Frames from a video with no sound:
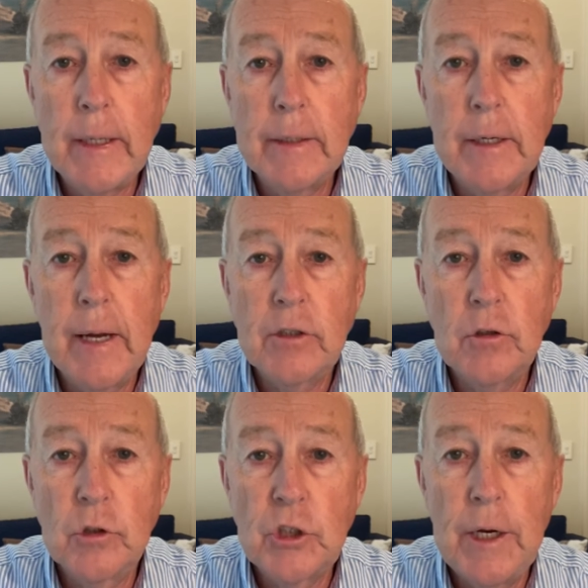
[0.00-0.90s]

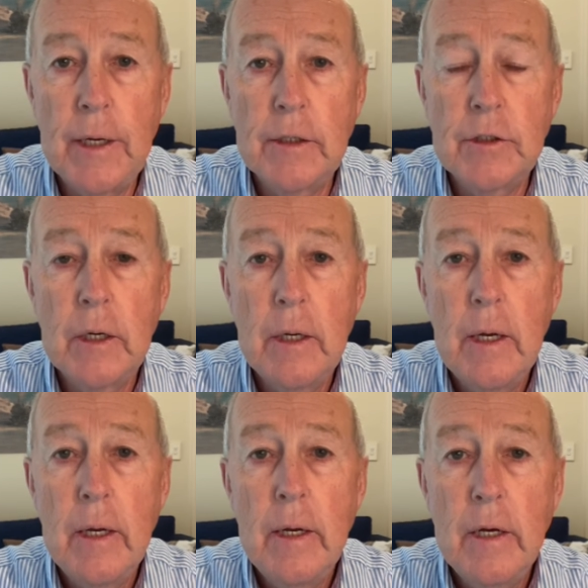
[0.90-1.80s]
international shares
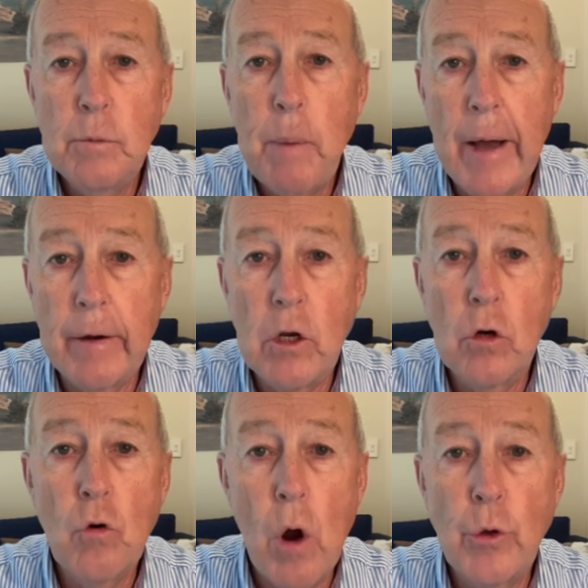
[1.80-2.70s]
as part of your
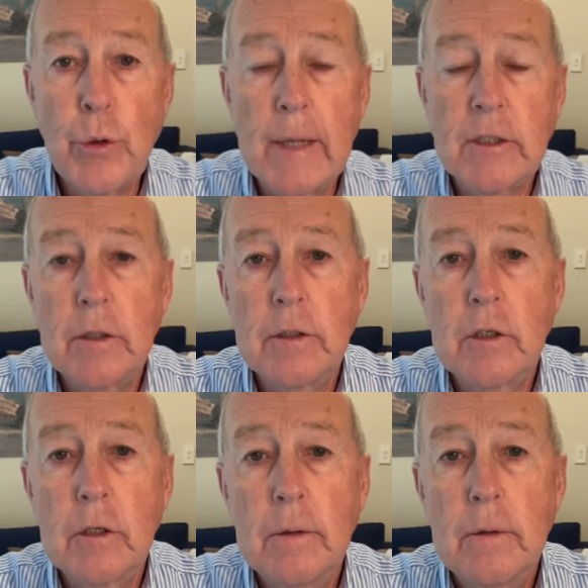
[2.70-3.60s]
growth
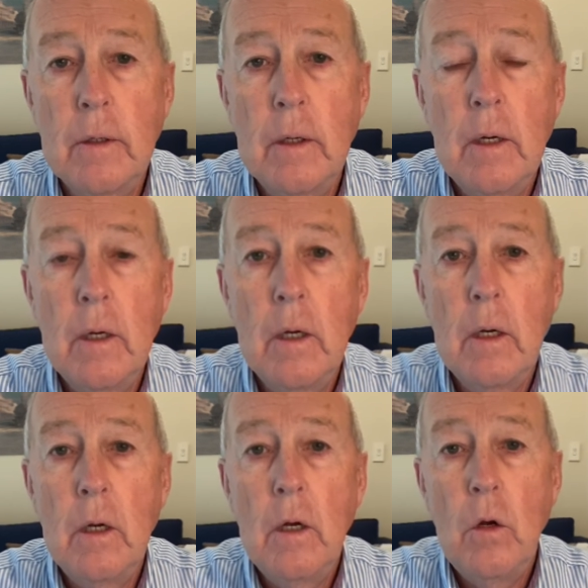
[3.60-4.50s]
assets.
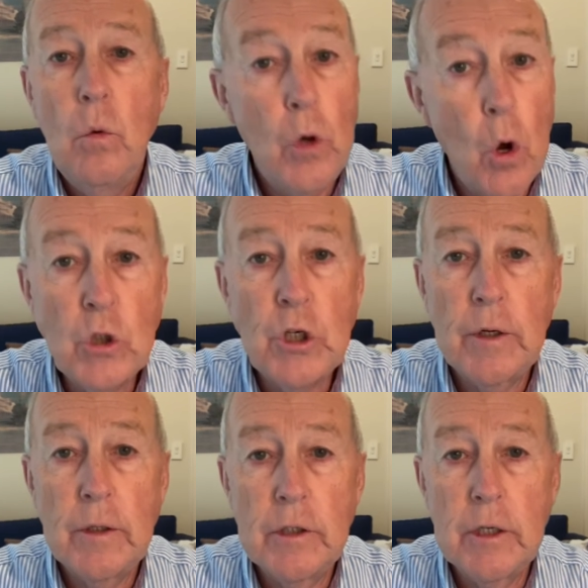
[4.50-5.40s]
We also
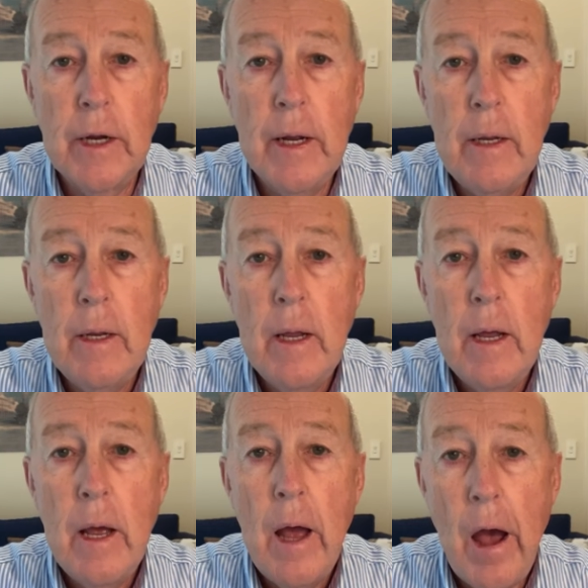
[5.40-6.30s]
consider
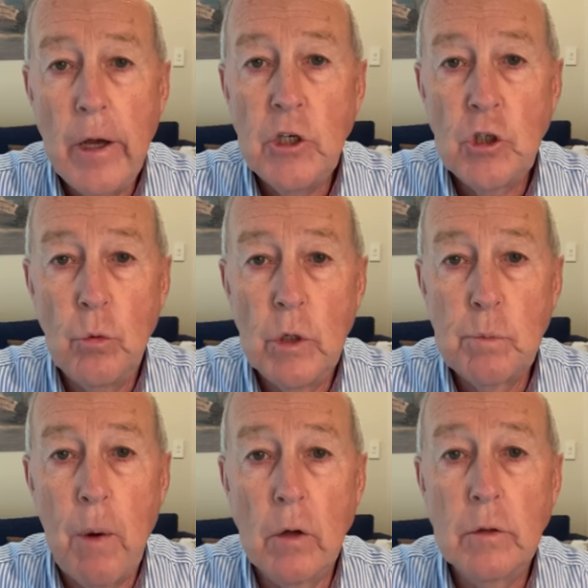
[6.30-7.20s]
how you should
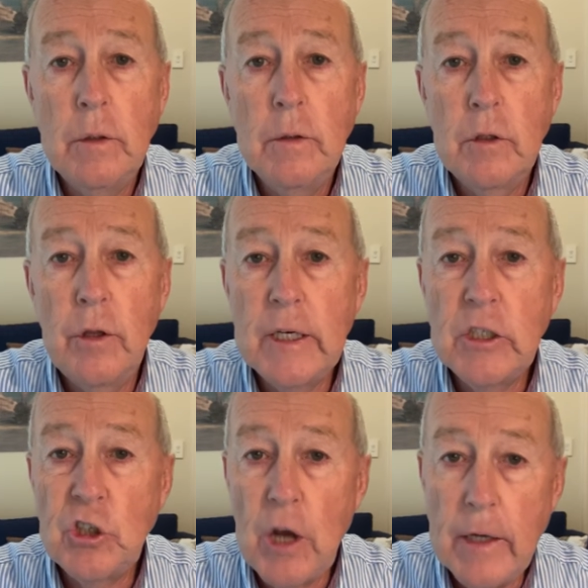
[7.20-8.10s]
respond to the
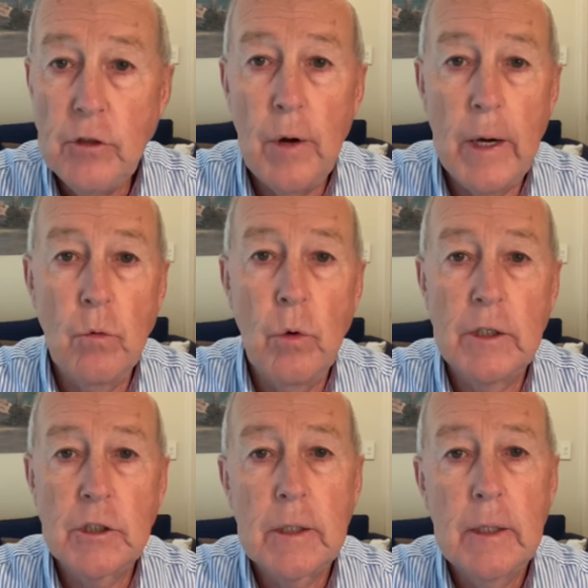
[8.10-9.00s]
exchange rate
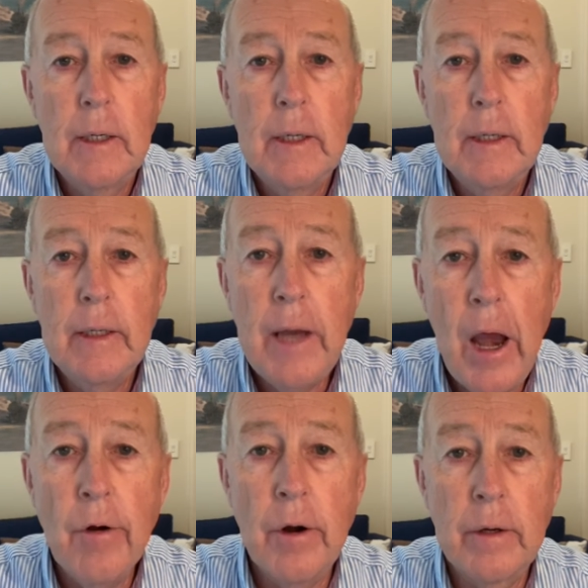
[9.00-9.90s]
risk
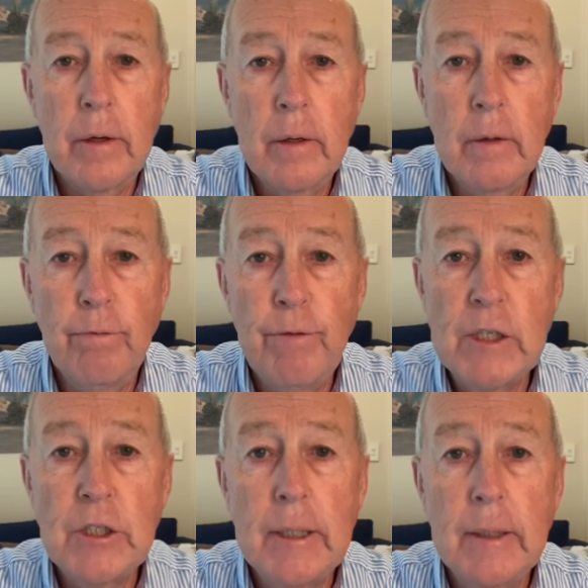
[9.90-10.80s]
inherent in
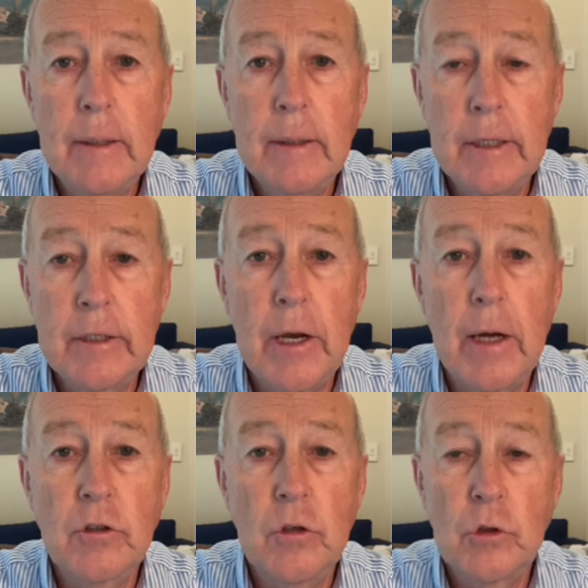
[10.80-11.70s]
investing in
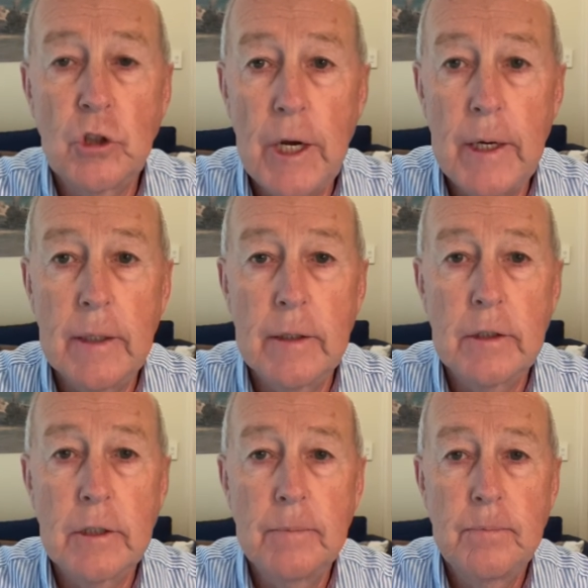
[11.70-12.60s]
international shares.